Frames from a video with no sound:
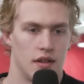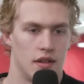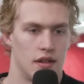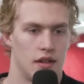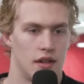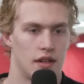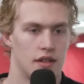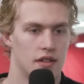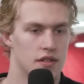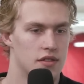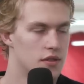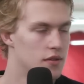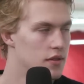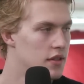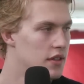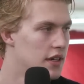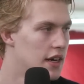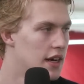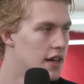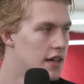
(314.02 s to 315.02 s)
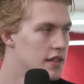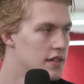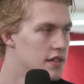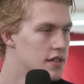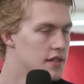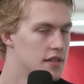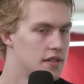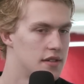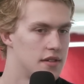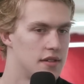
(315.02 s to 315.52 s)
like these older
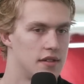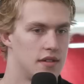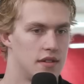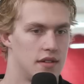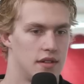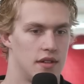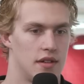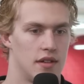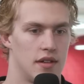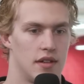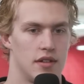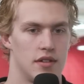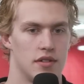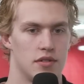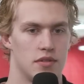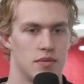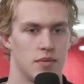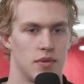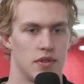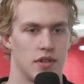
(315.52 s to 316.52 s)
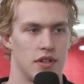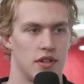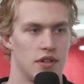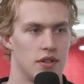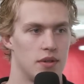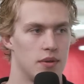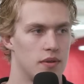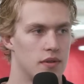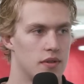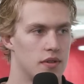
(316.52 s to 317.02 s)
guys, just what they
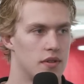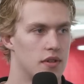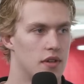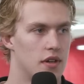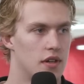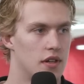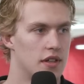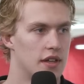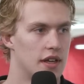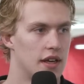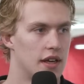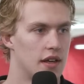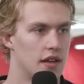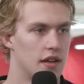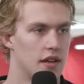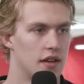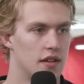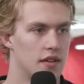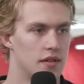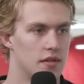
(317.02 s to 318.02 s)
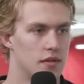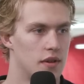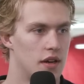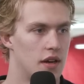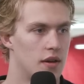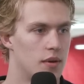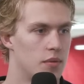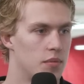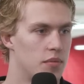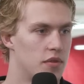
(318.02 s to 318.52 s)
do all day and
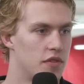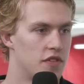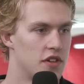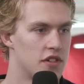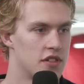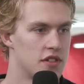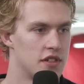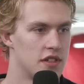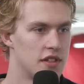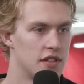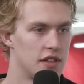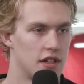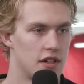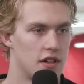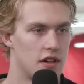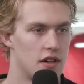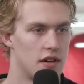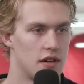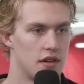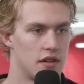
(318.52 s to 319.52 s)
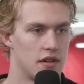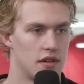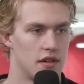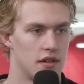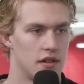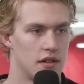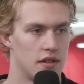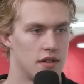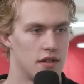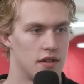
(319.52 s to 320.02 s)
how professional they are.
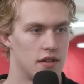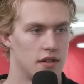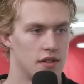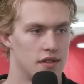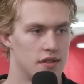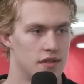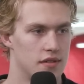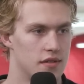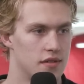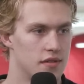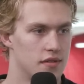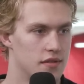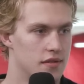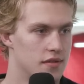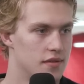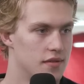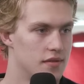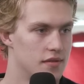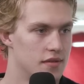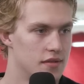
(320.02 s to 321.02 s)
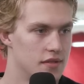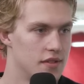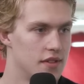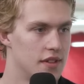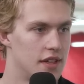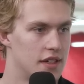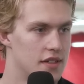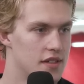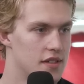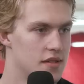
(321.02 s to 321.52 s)
And
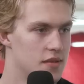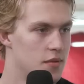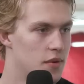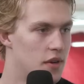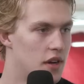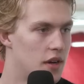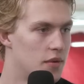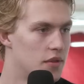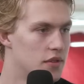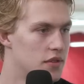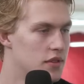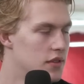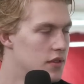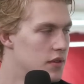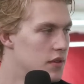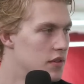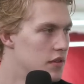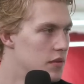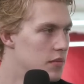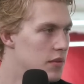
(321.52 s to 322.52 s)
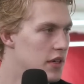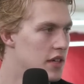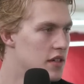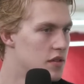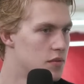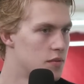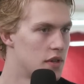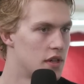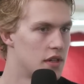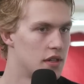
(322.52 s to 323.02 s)
that's what I want to be
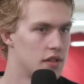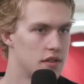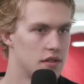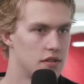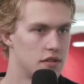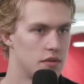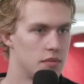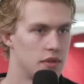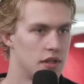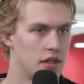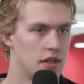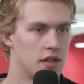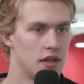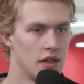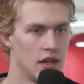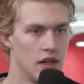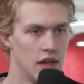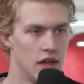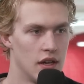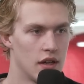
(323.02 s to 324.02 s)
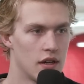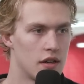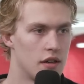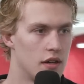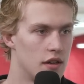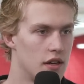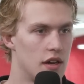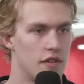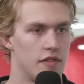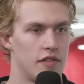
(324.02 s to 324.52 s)
as well, to be
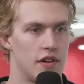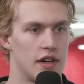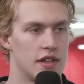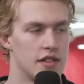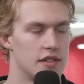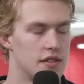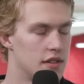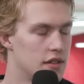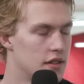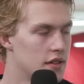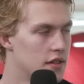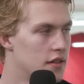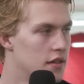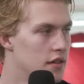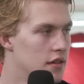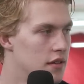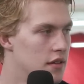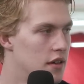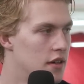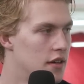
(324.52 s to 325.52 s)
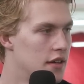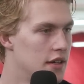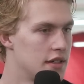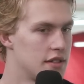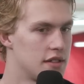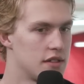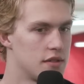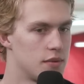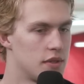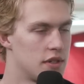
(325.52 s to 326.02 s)
good off ice and good on
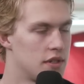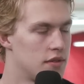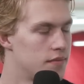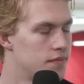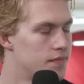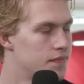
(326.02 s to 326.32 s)
ice as well.